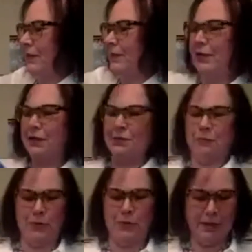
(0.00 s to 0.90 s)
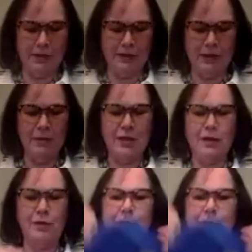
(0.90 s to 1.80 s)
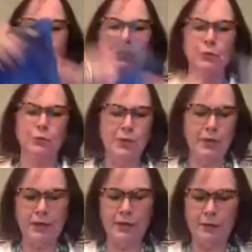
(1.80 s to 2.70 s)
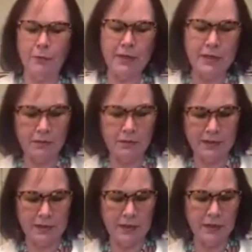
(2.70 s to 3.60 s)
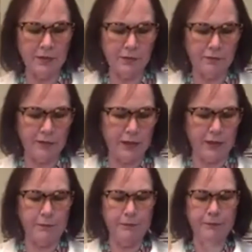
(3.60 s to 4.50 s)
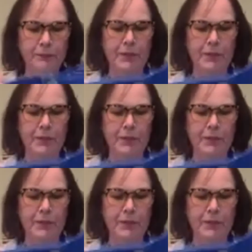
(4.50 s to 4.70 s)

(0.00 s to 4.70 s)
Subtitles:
the second book is coming out in June, and right now it's on Kindle Vella,